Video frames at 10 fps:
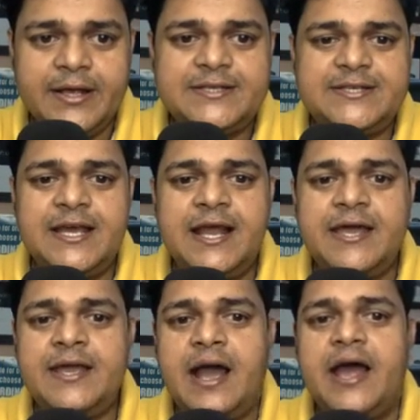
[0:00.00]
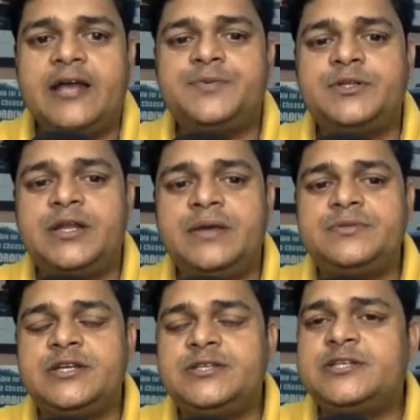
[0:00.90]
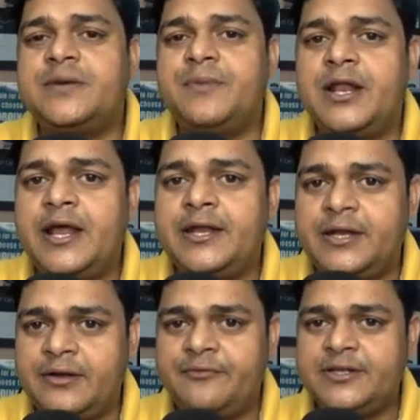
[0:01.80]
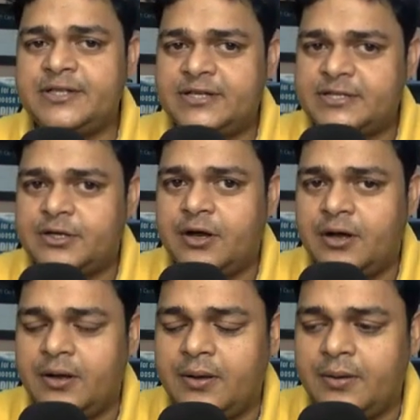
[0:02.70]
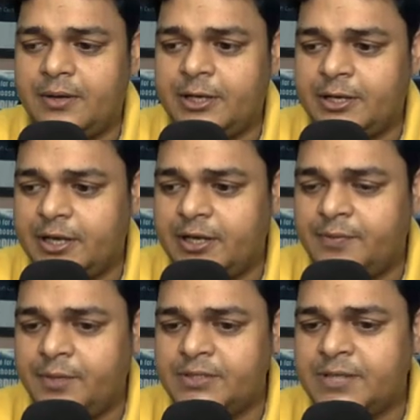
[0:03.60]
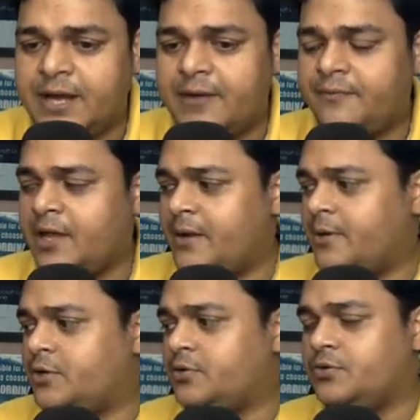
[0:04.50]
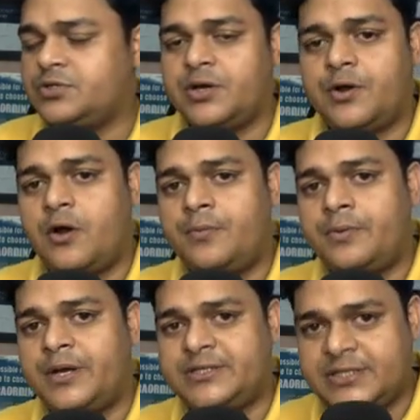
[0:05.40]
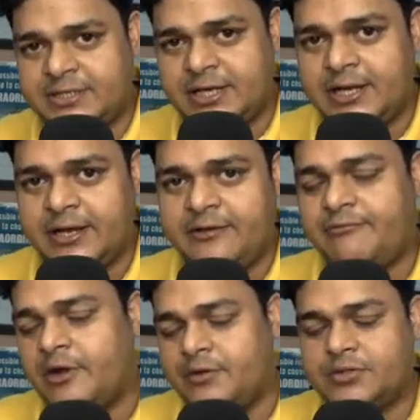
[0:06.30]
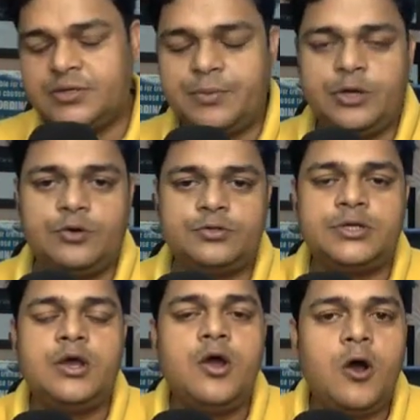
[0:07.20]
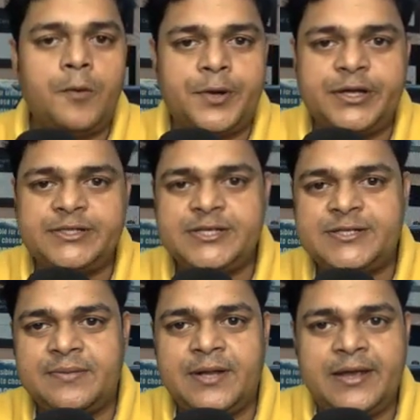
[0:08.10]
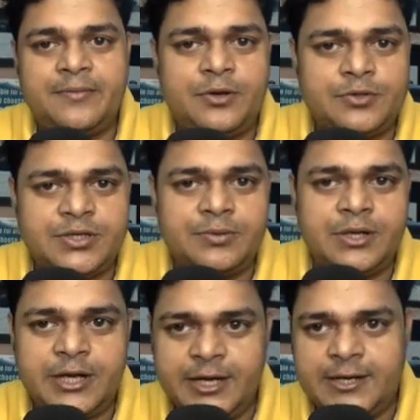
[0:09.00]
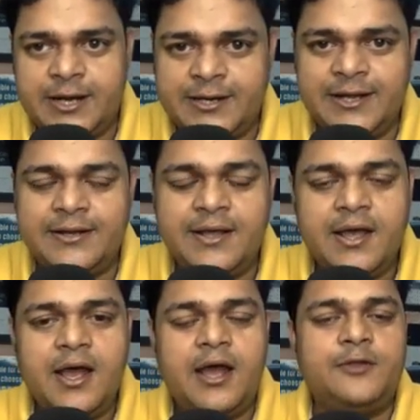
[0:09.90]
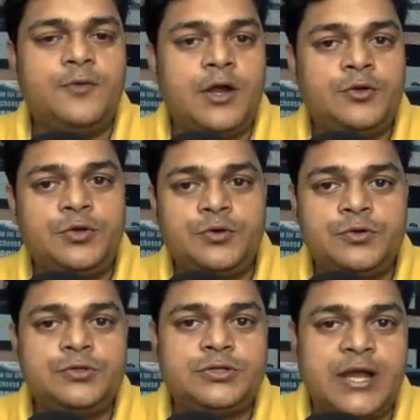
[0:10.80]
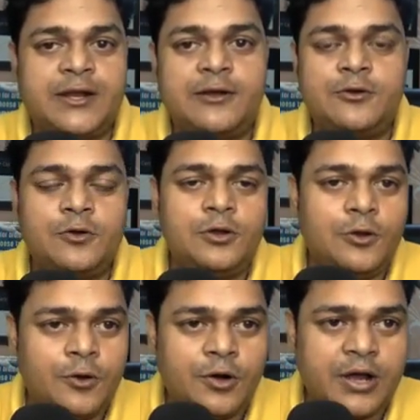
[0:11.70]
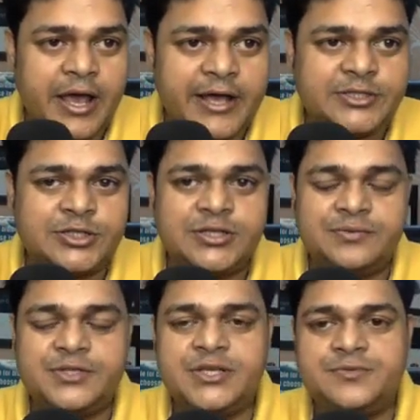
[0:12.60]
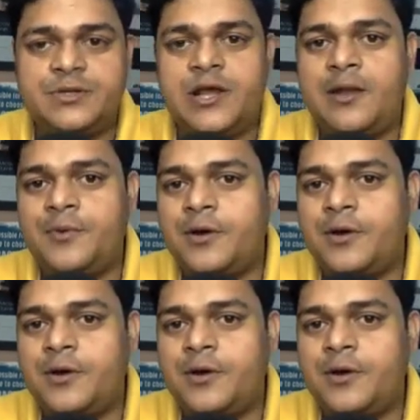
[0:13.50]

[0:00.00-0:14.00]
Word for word: CLI, as per the name suggests, command line interface. It's uh, in, it means that we are able to use our on-premises CLI if you are using Windows operating system like Windows 7 or 8 or 10, and you want to use and control your Azure services with the help